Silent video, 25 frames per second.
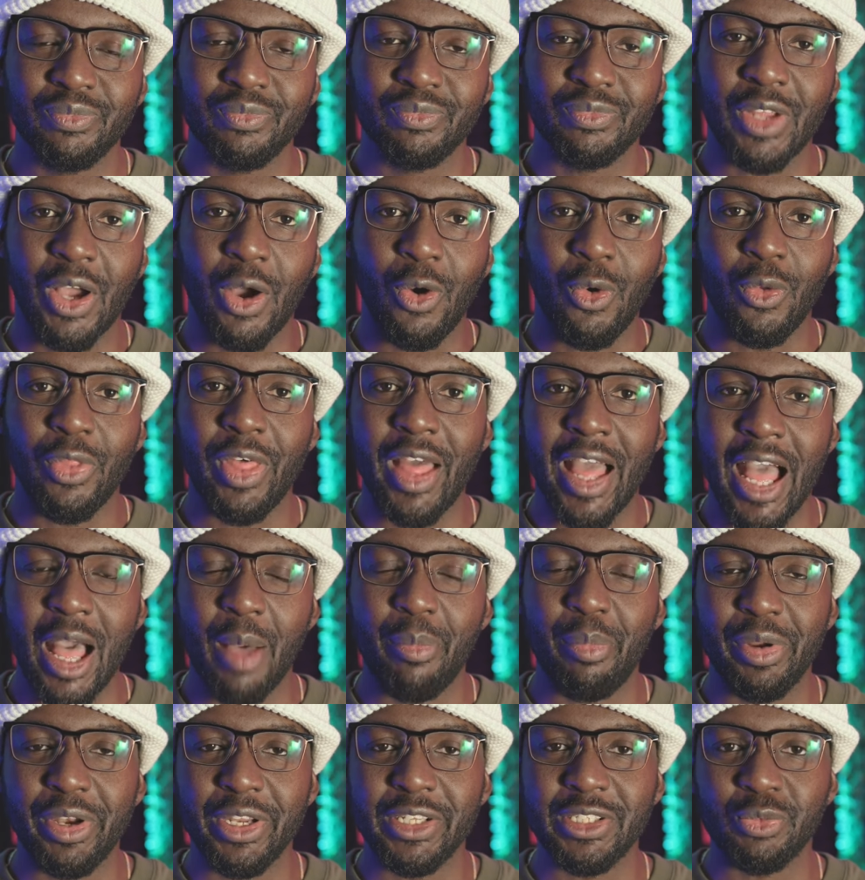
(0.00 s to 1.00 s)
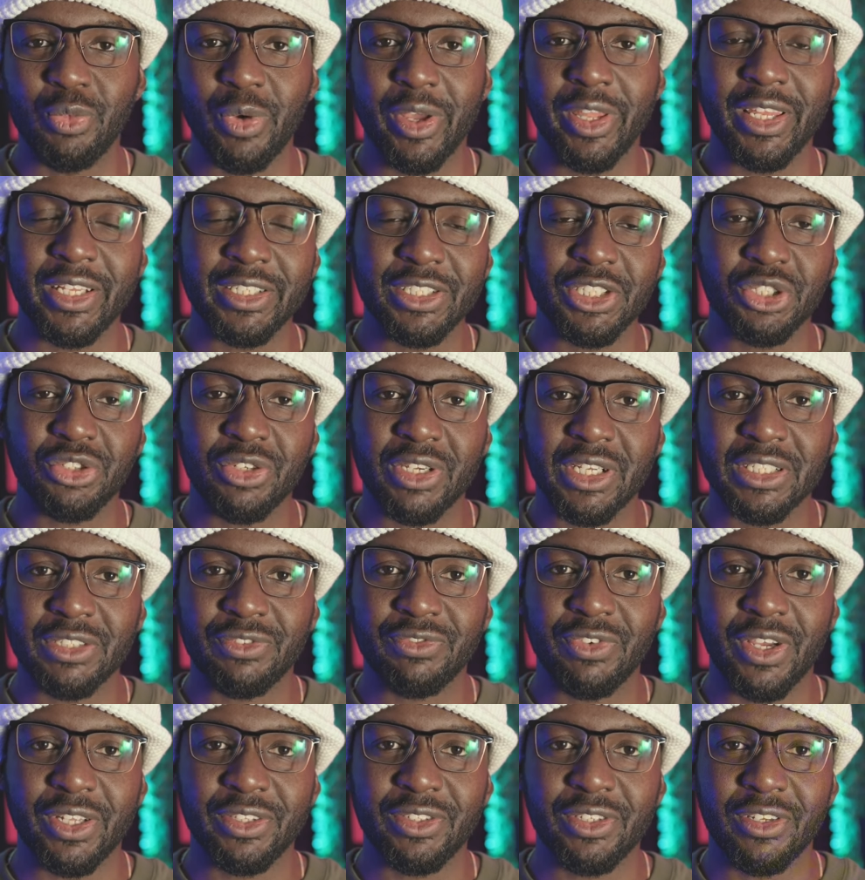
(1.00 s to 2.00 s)
Now, all that happened is when this
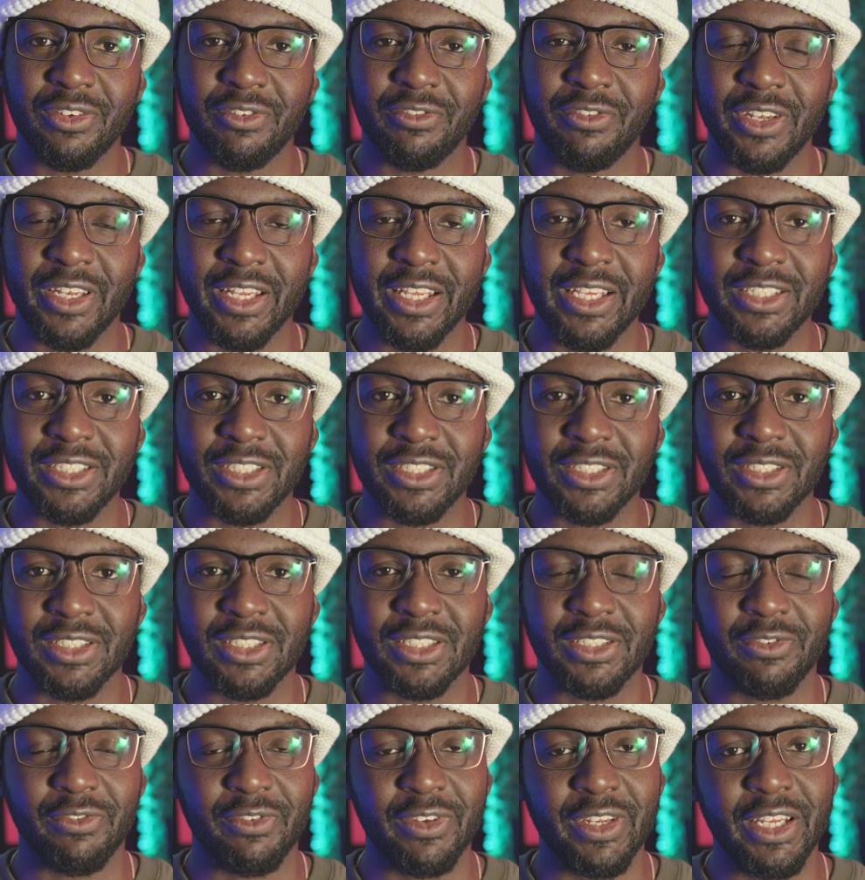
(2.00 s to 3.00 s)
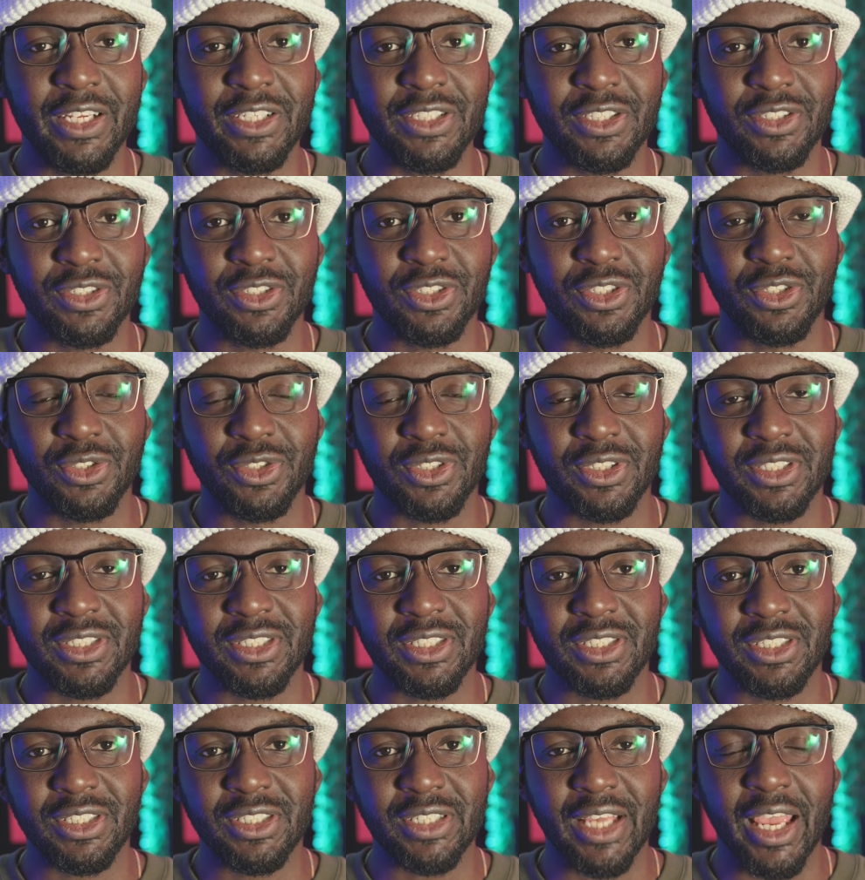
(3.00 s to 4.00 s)
transferred to the Phoenicians, the Phoenicians used the
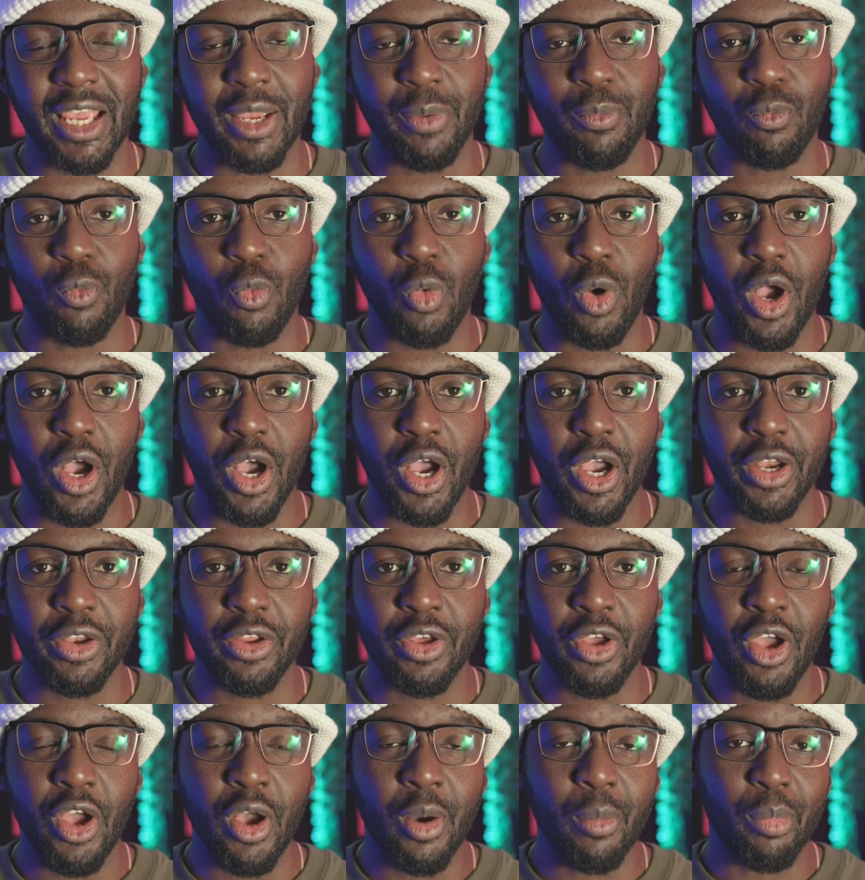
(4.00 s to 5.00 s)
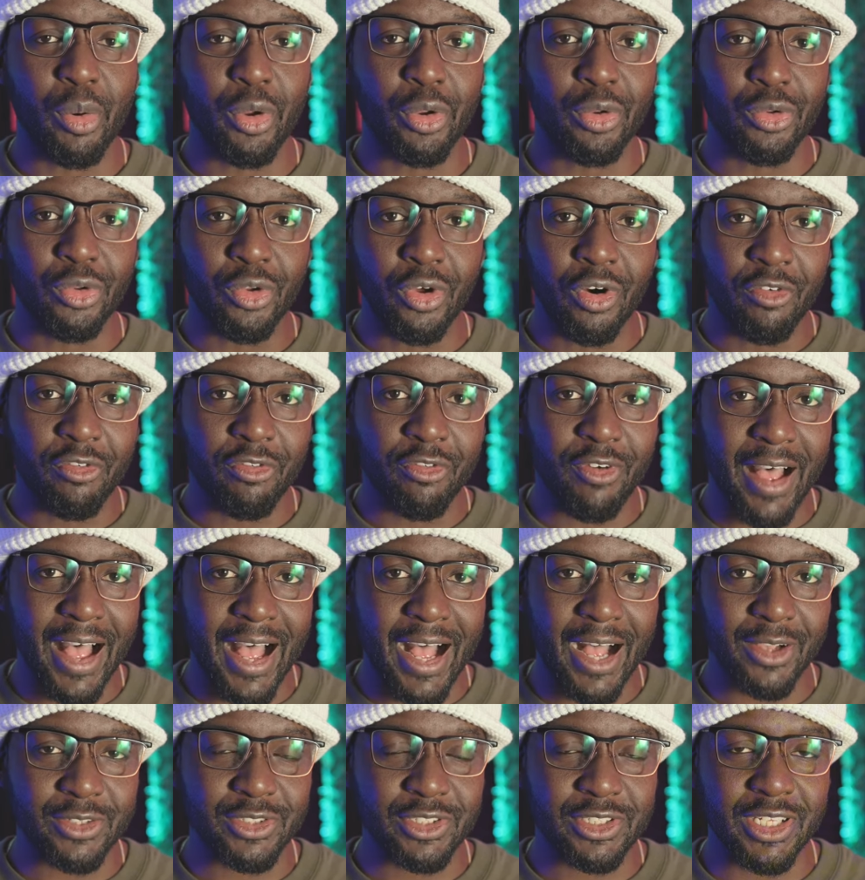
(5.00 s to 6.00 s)
same word, but not for
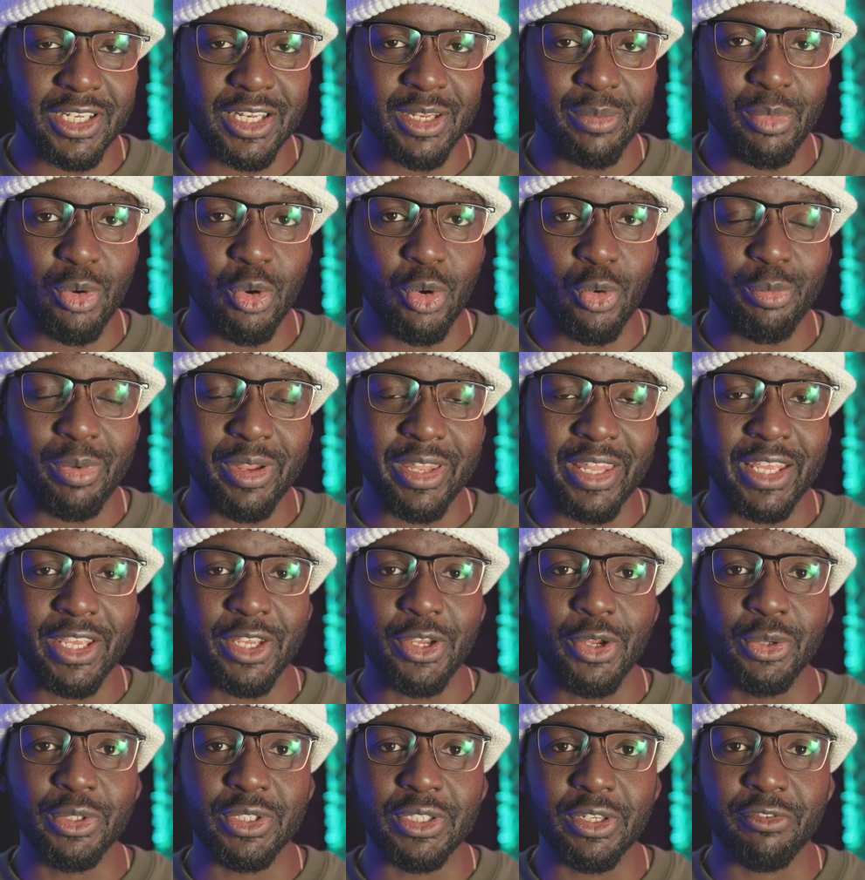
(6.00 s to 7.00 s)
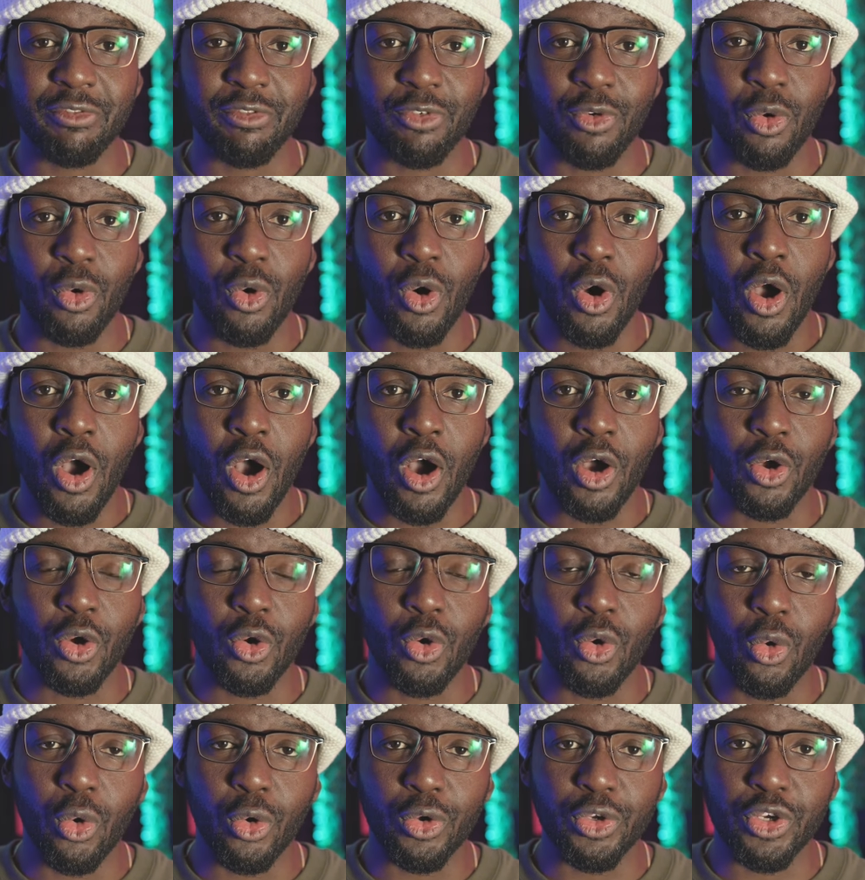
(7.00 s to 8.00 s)
house anymore, but they use it for a
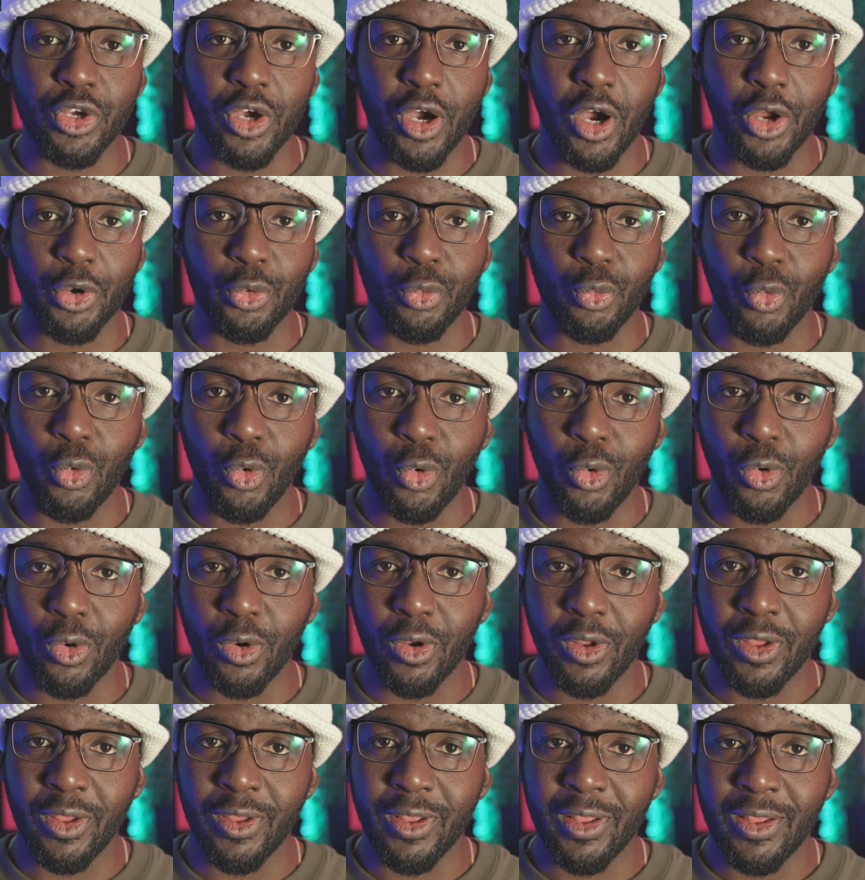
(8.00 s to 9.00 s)
courtyard wall